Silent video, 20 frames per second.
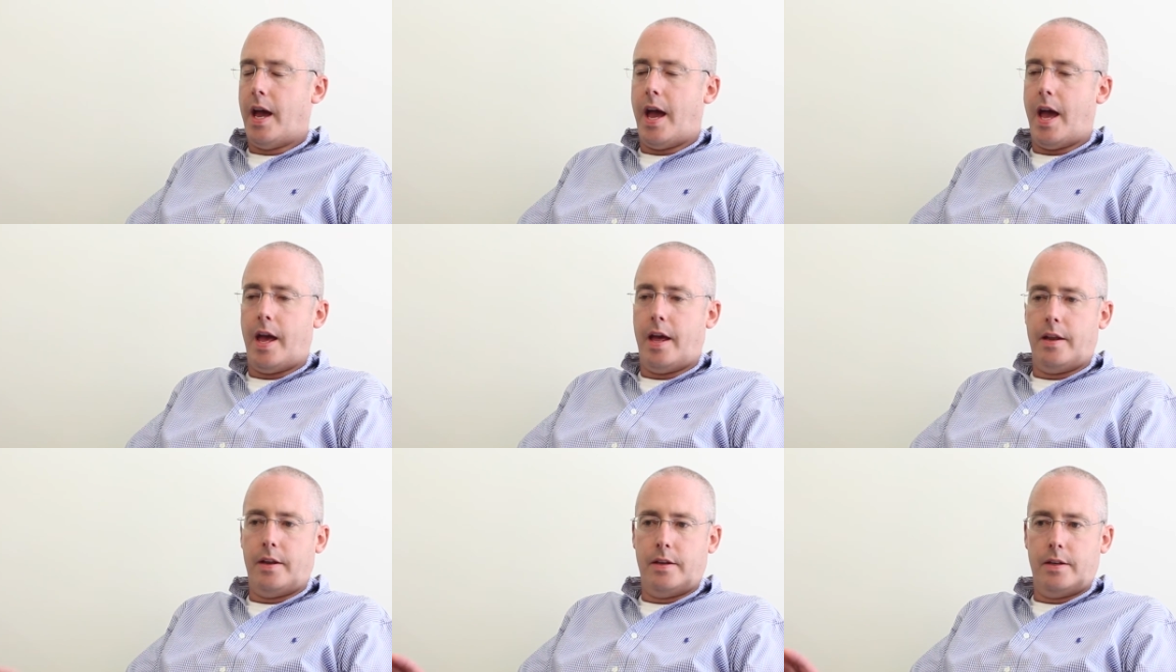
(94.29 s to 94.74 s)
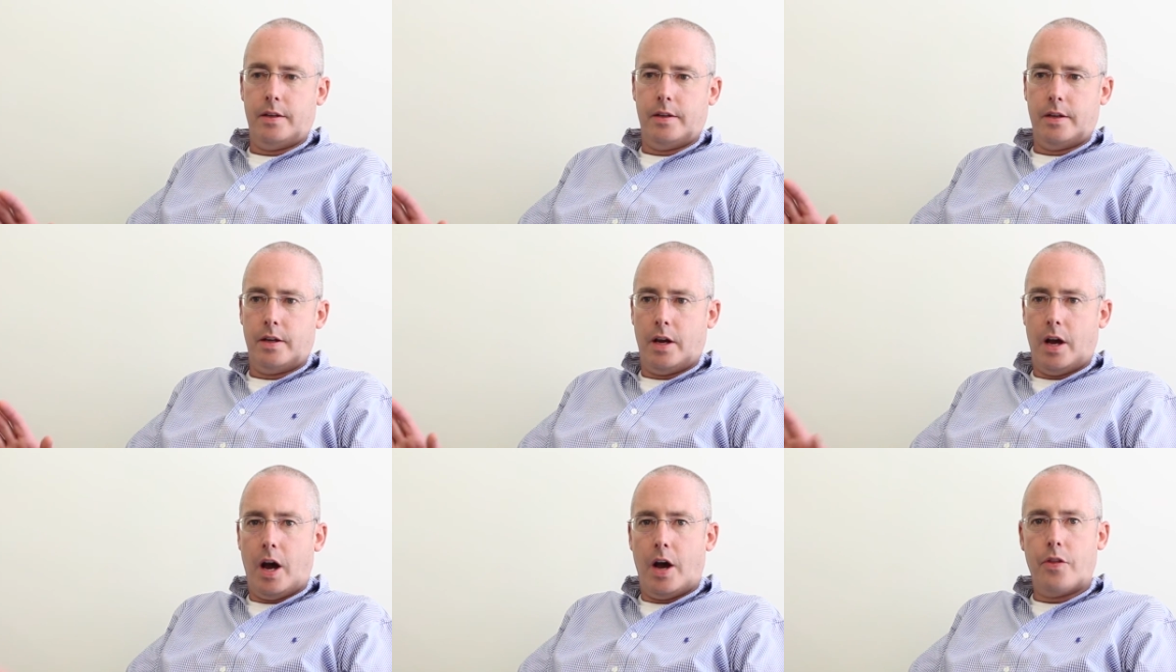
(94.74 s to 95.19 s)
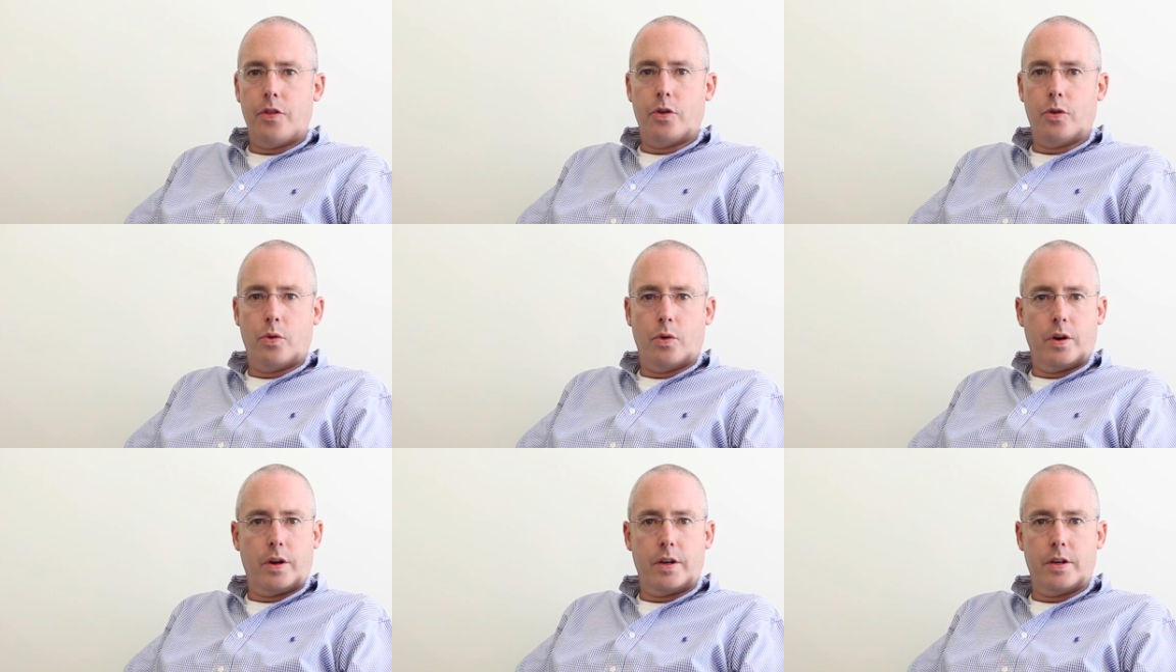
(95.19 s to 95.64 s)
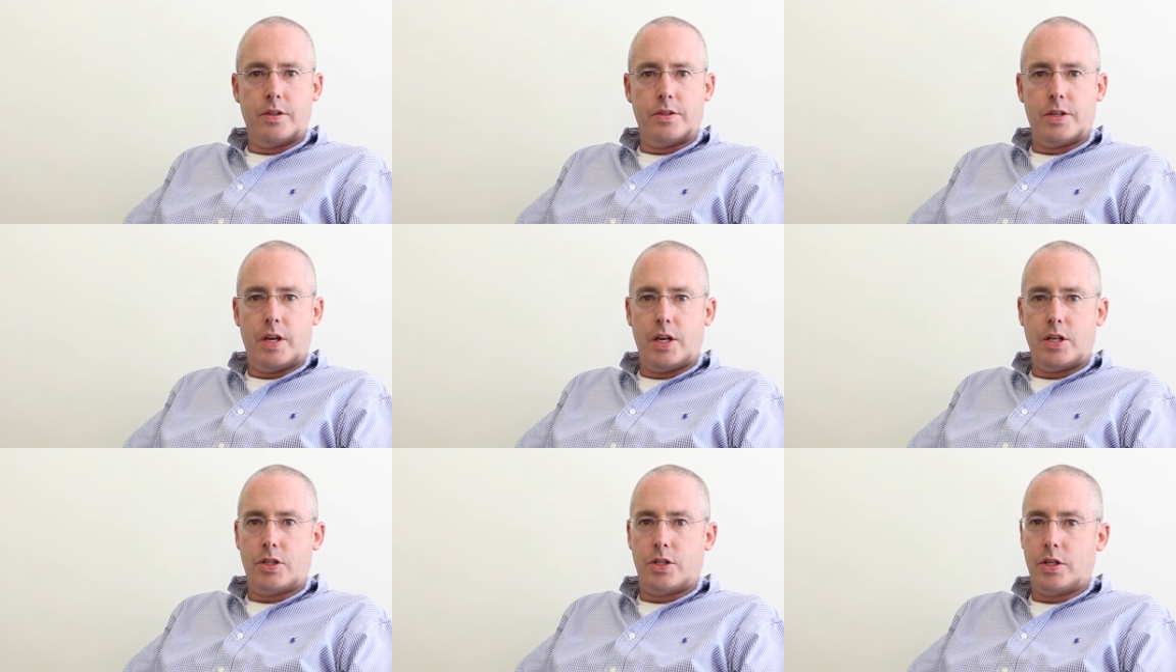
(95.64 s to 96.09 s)
and other
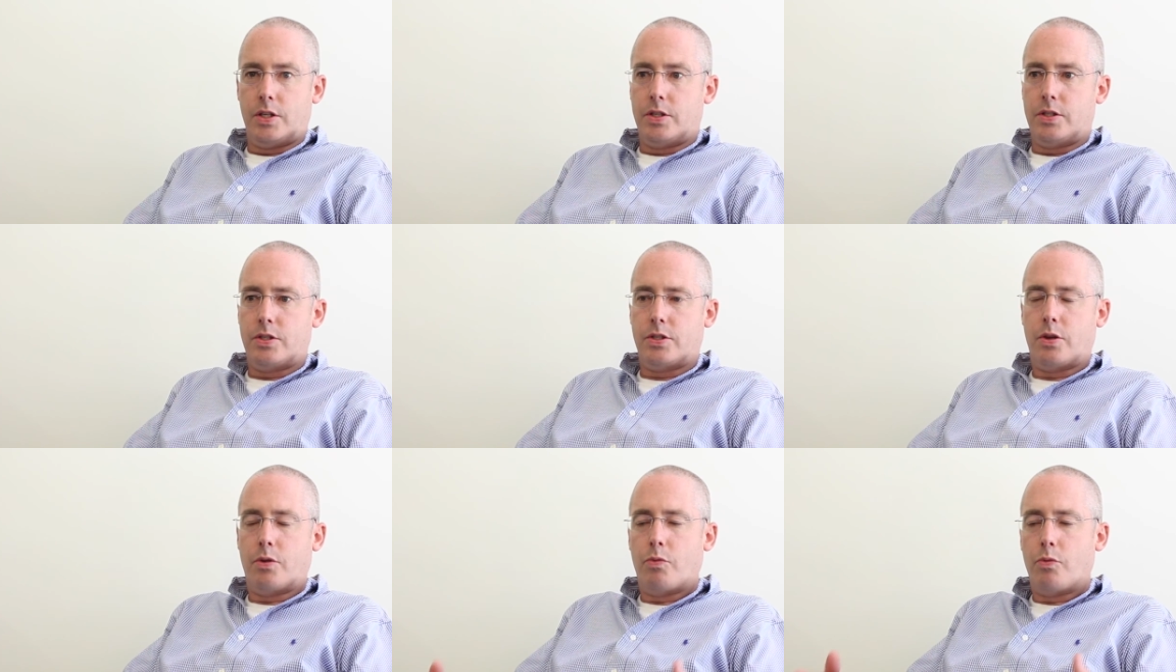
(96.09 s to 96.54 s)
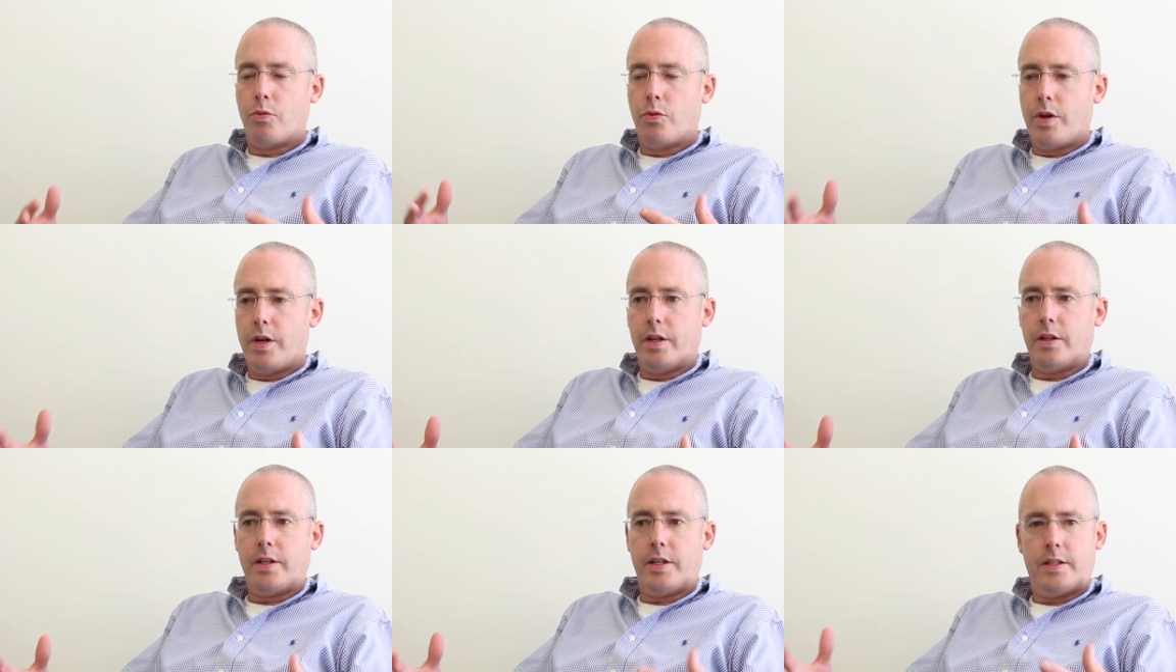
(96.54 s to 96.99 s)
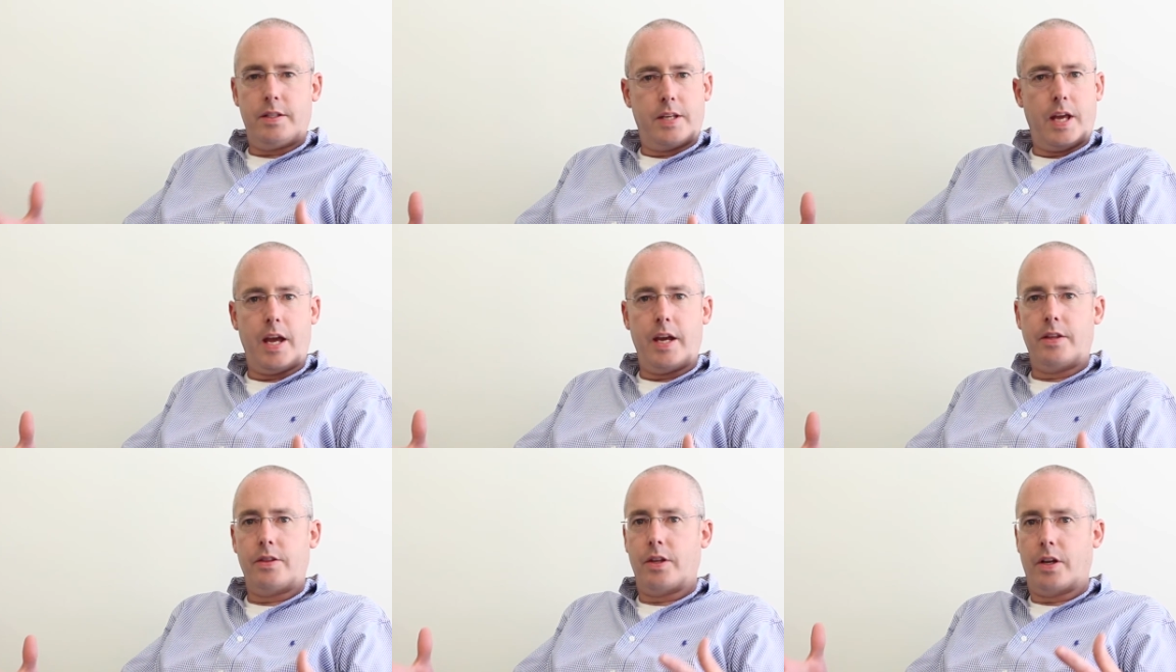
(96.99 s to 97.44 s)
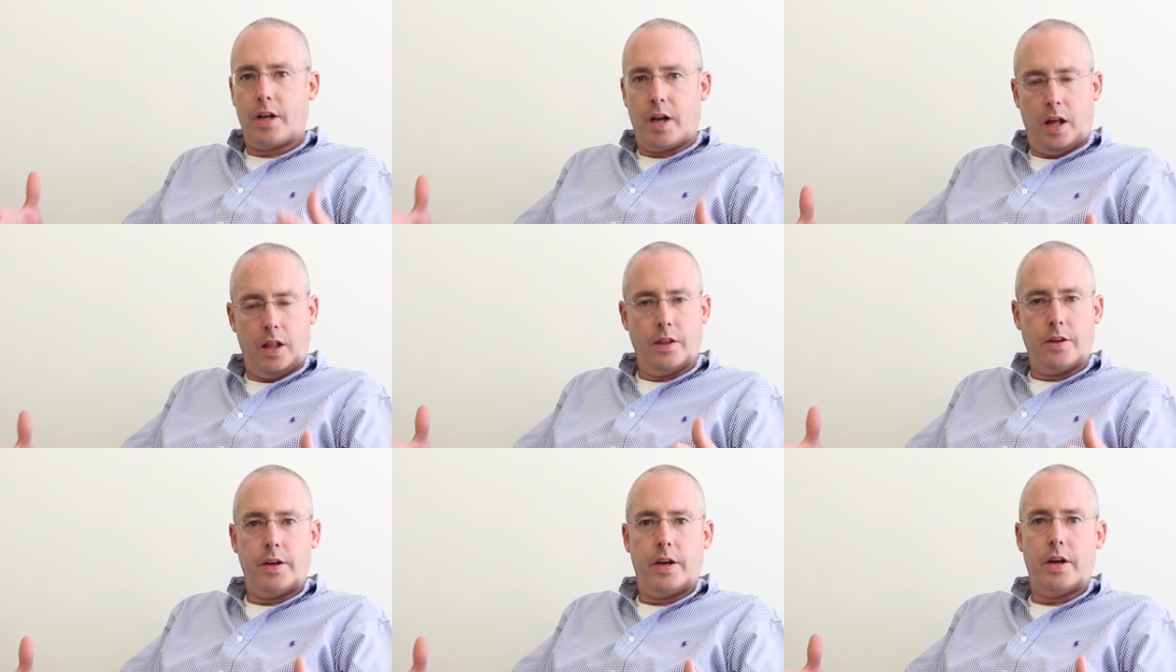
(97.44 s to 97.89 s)
organizations to really take the
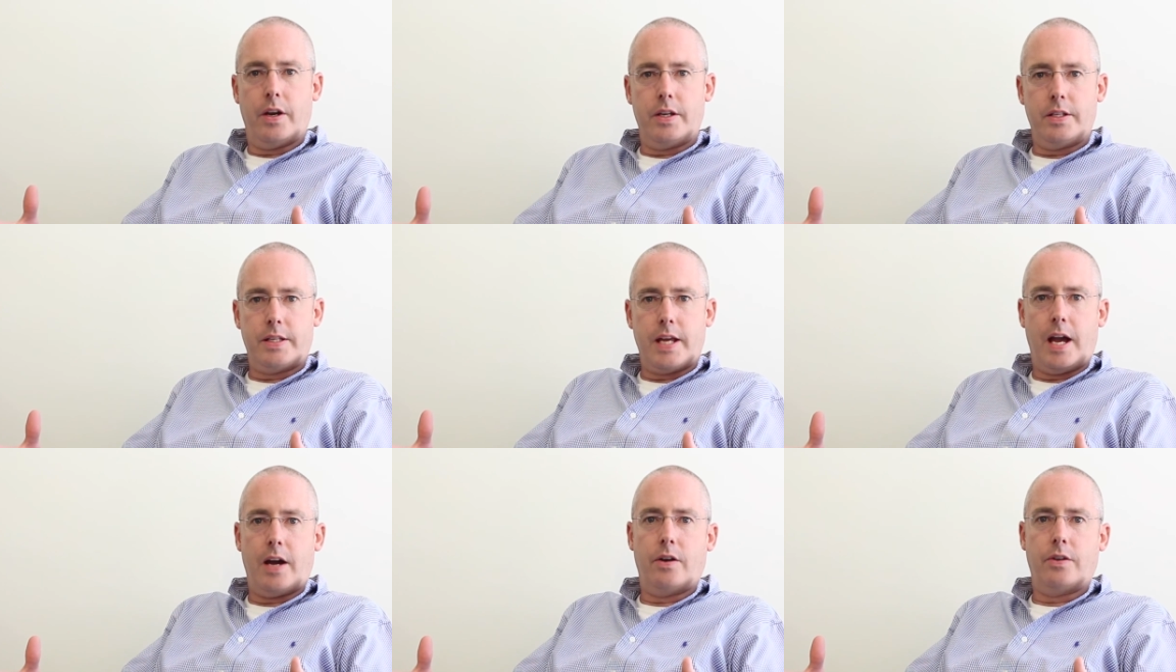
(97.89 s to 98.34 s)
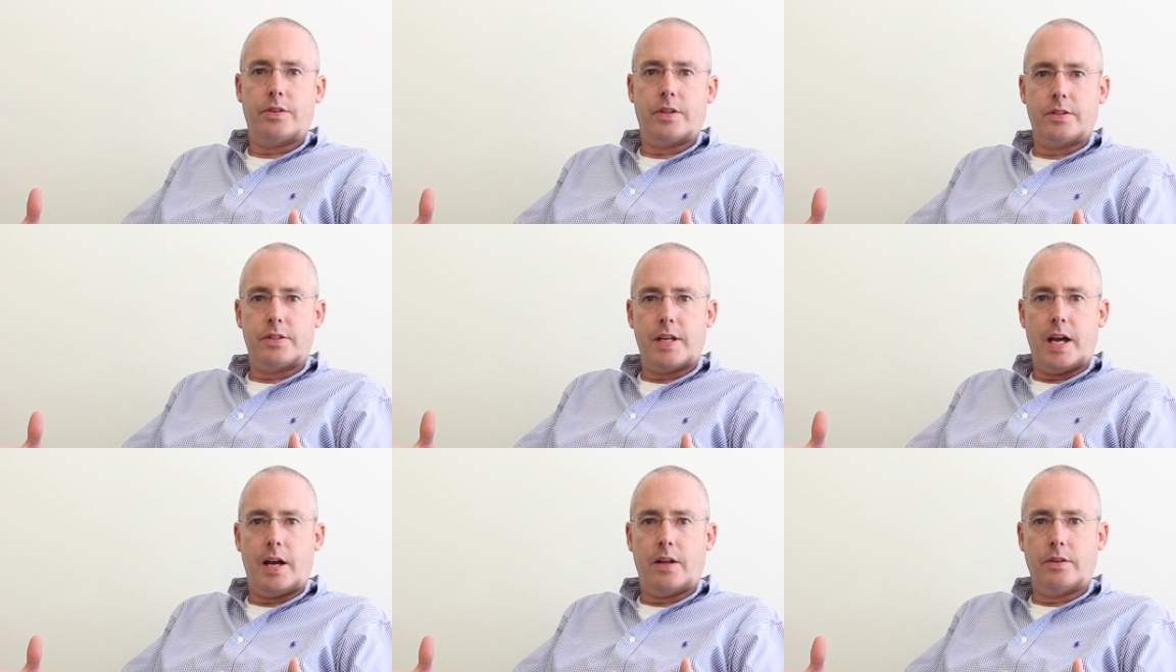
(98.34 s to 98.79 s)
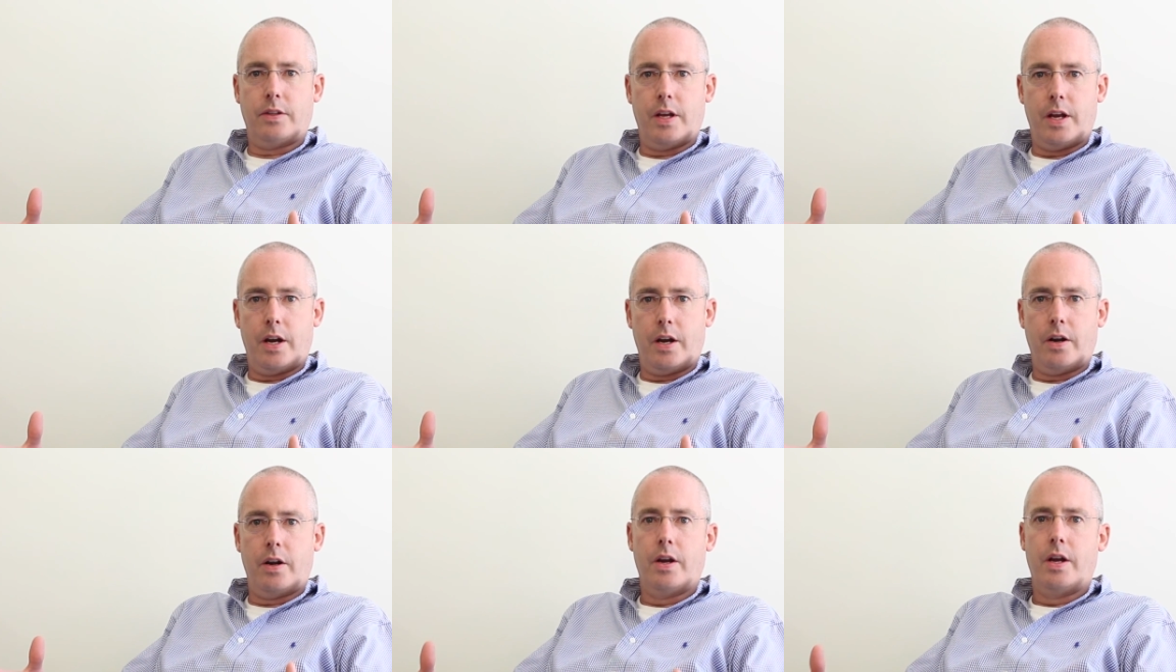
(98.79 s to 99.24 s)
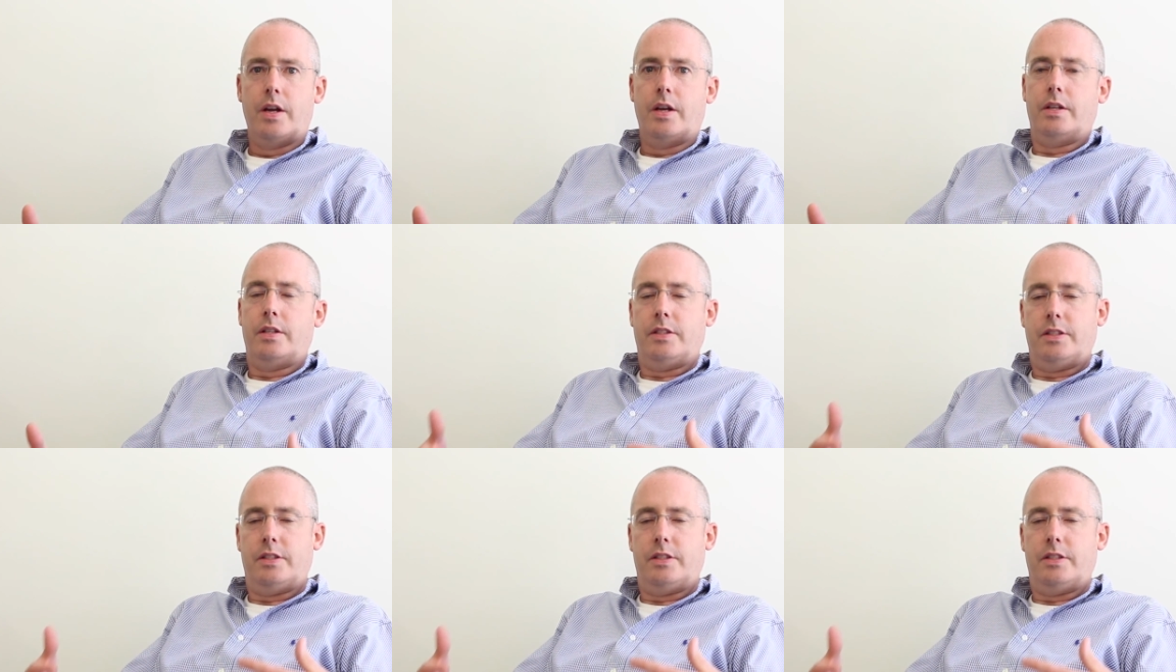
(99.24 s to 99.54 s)
culinary talent that's out there,